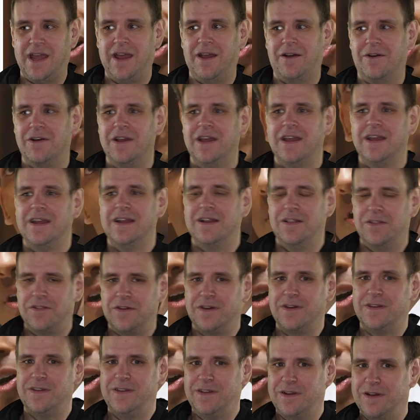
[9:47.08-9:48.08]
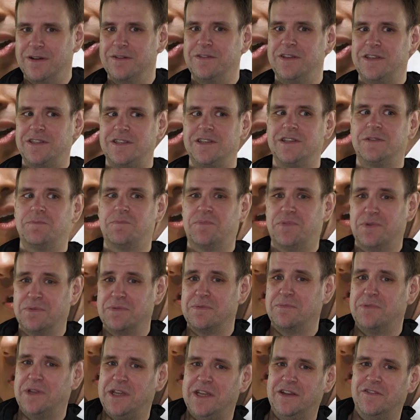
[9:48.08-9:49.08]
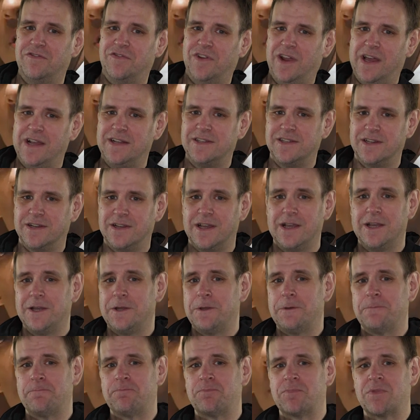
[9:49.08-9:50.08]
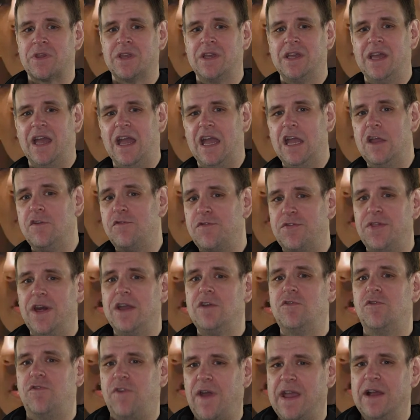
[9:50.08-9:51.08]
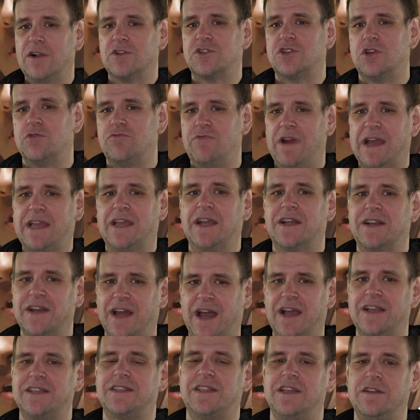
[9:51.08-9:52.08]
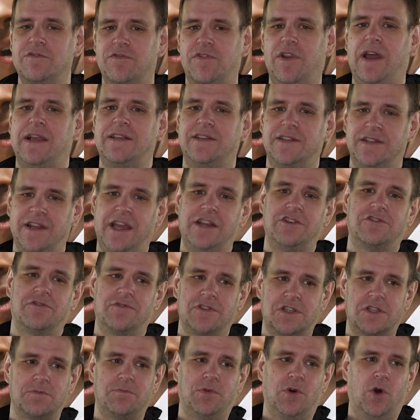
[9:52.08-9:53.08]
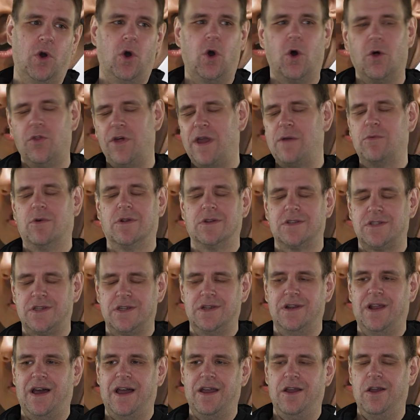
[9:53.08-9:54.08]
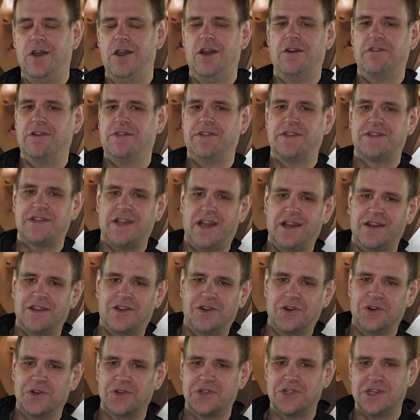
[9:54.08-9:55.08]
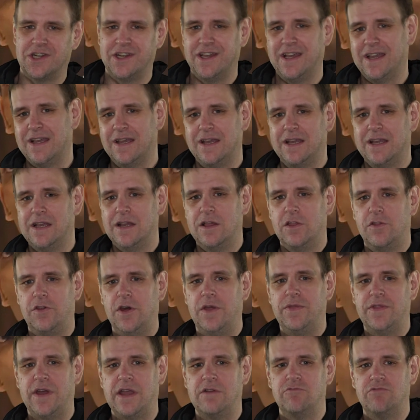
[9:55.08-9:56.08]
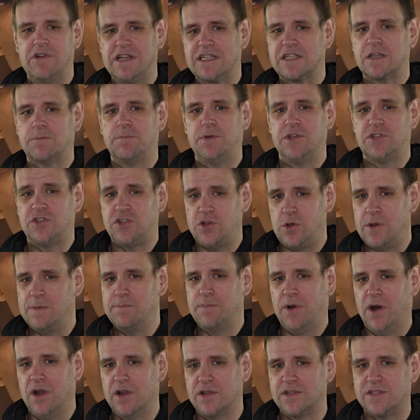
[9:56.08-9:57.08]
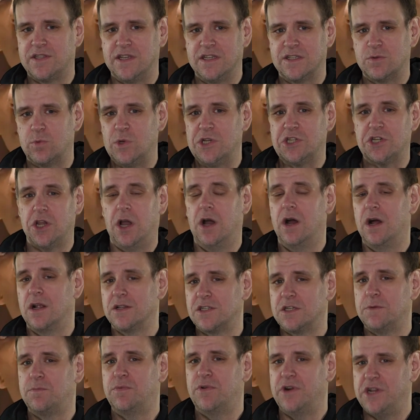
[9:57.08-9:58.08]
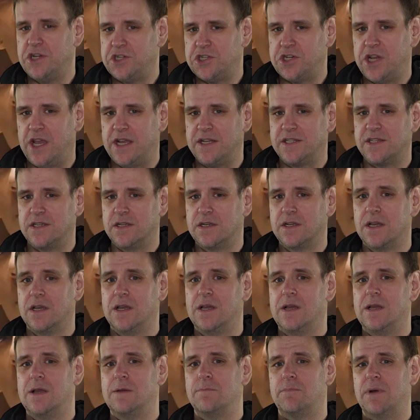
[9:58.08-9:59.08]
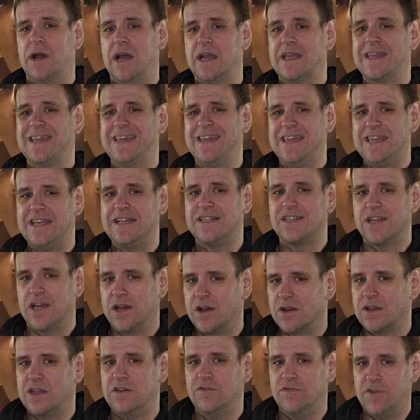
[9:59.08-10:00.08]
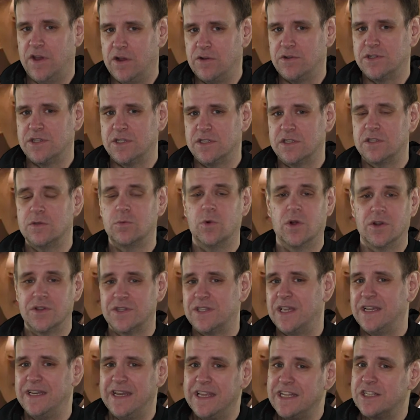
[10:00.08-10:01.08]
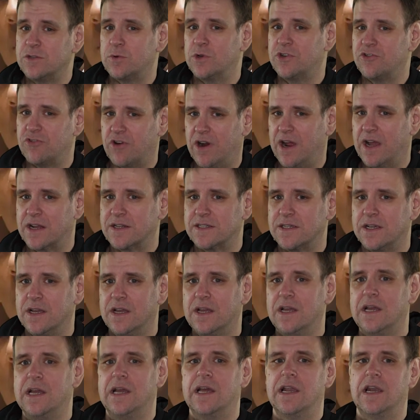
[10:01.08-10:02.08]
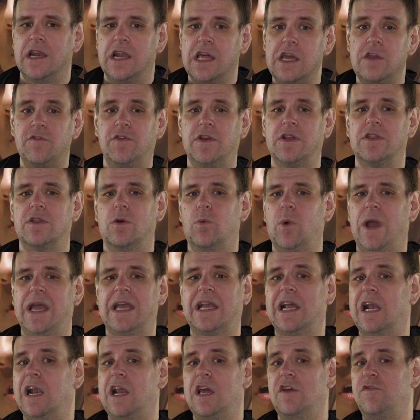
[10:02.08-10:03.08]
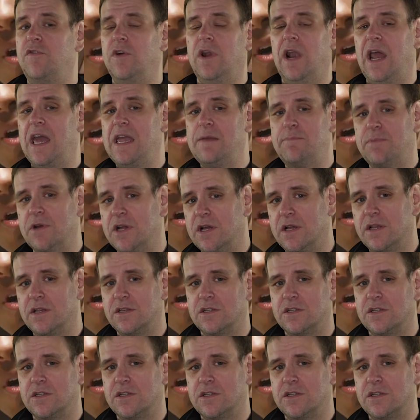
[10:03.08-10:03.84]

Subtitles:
out that, you know, this is probably inflated. If they fail to recognise the inflated nature of the support, or they want to like err on the side of caution, then they risk pursuing policies which aren't appreciated by key target voters, the ones they need to attract, leaving the way clear for Labour